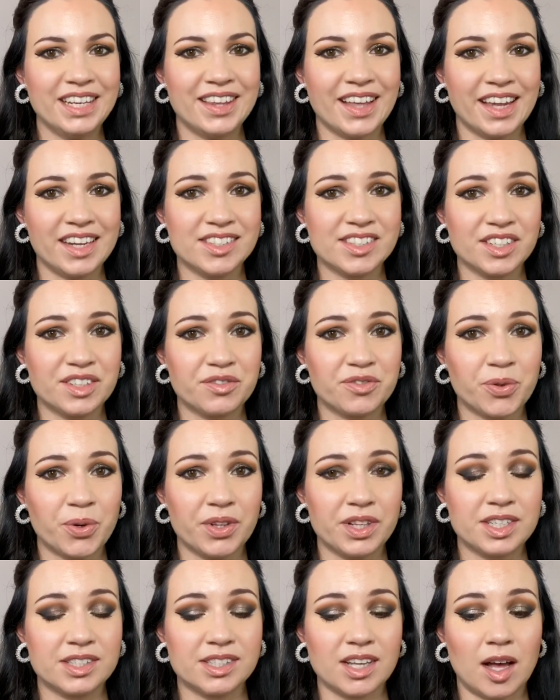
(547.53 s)
that is it for
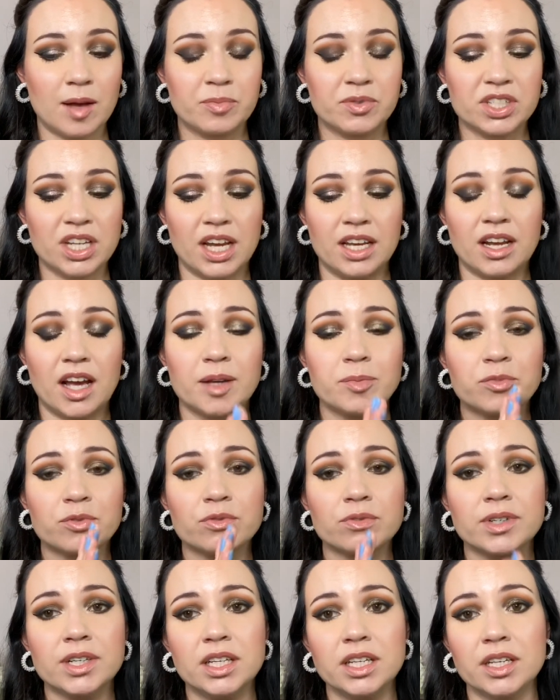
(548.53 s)
this update. I'm
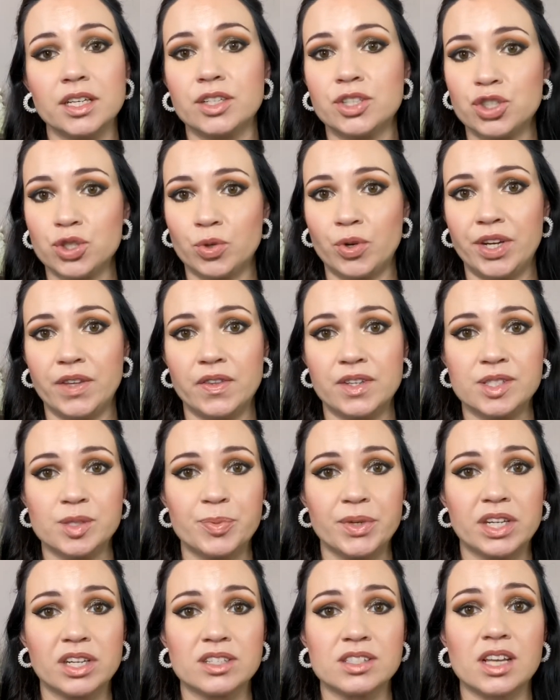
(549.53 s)
really enjoying this
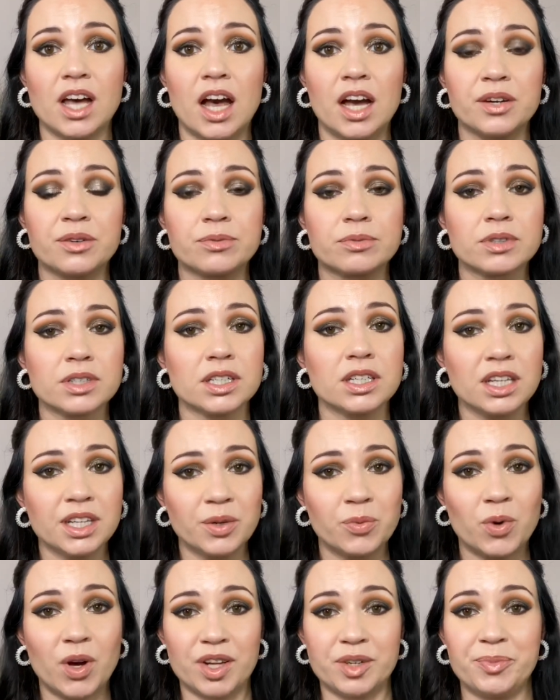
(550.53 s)
because I really
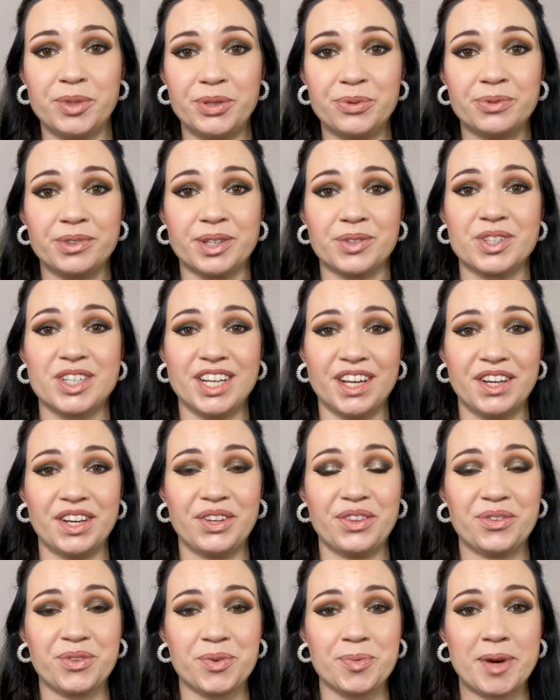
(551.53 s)
want to be
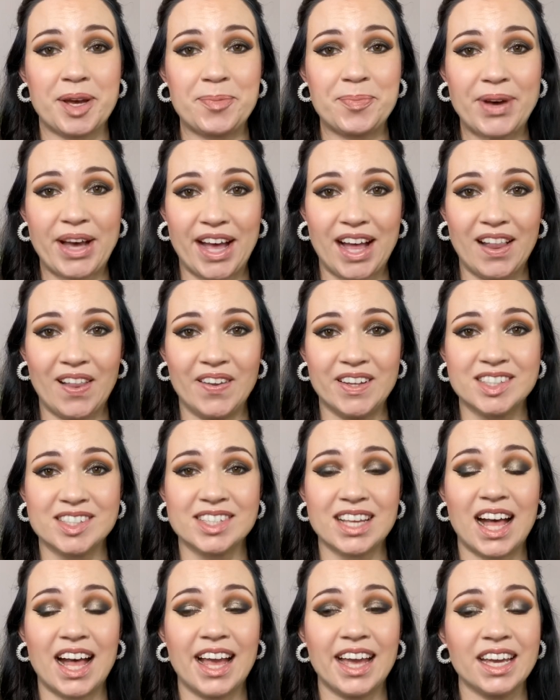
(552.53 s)
rotating through my
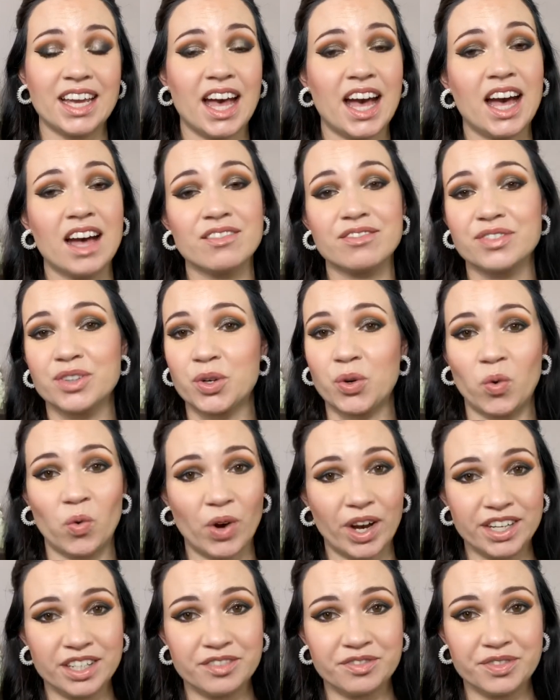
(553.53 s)
palettes. I have
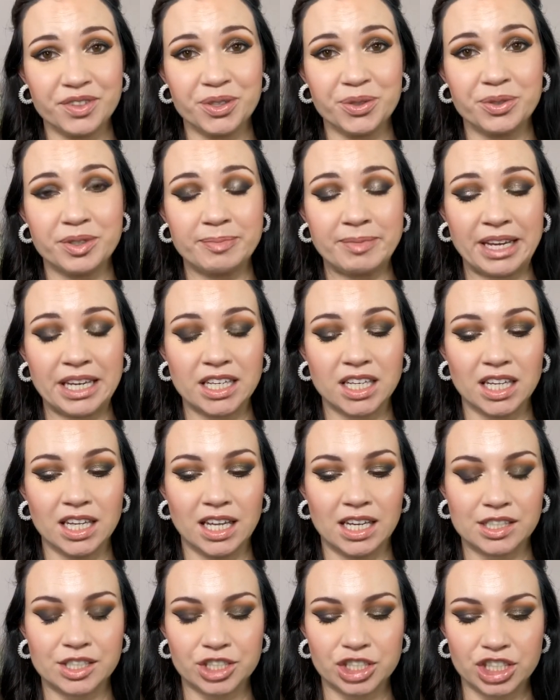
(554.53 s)
quite a few in my
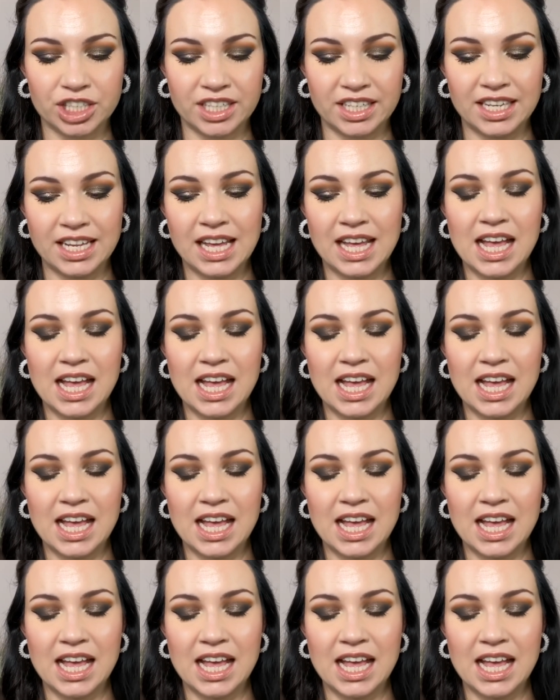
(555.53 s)
collection